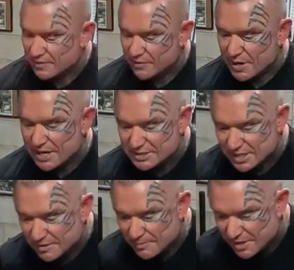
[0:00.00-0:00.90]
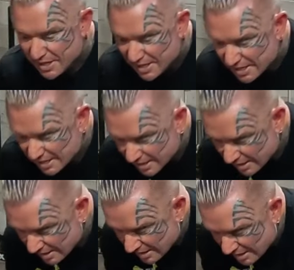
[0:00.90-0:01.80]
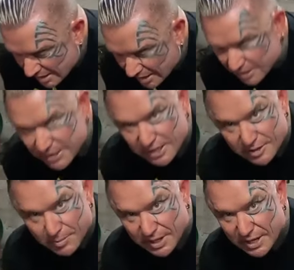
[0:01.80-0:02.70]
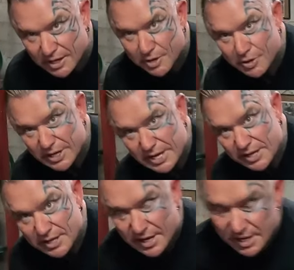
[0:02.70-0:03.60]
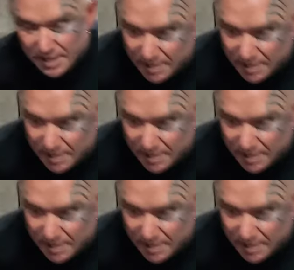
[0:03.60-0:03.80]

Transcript: If you're asking me, I'd take the plate loaded any day